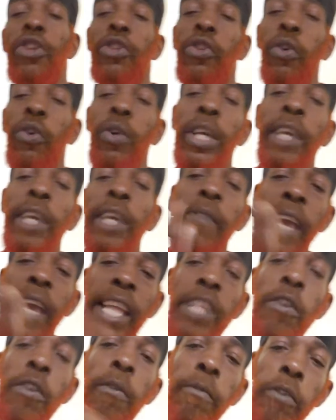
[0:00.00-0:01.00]
So
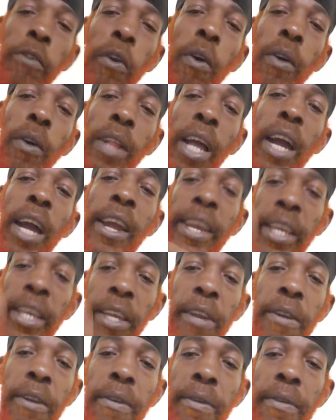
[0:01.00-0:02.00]
if any of you are
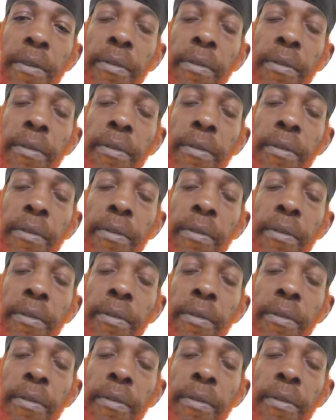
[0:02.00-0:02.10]
here,